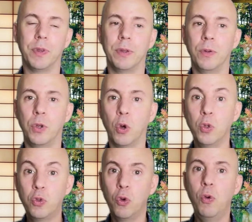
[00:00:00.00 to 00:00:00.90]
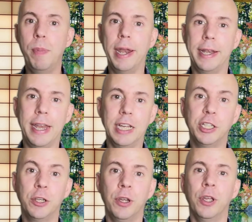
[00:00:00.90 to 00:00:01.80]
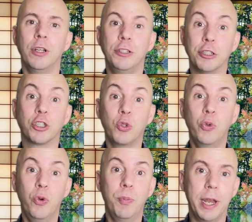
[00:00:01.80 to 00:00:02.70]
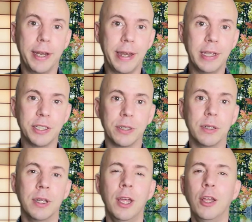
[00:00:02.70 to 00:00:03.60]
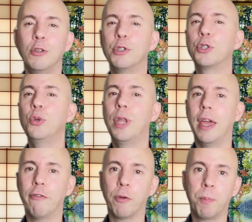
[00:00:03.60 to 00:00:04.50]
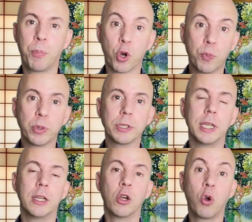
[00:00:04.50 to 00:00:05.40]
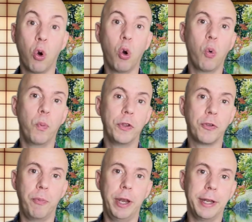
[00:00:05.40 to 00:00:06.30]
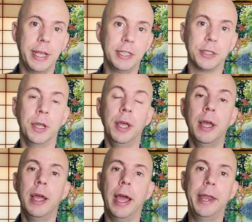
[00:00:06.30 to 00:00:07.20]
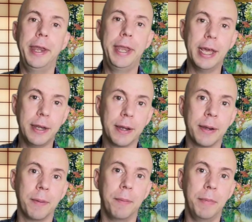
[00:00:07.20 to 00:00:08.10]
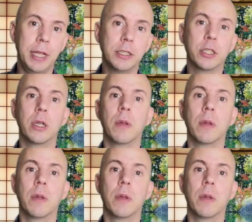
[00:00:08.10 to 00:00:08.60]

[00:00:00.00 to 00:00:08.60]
You don't do meditation just to do meditation. You should have a purpose and a goal with your meditation. And that means